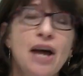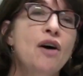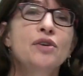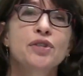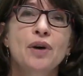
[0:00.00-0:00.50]

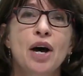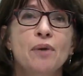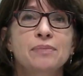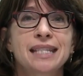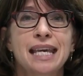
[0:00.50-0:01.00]
also
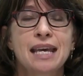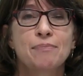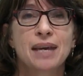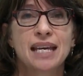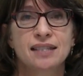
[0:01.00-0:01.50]
helps
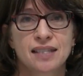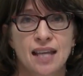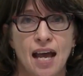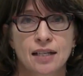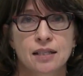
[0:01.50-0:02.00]
keep
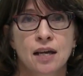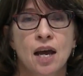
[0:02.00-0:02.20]
insects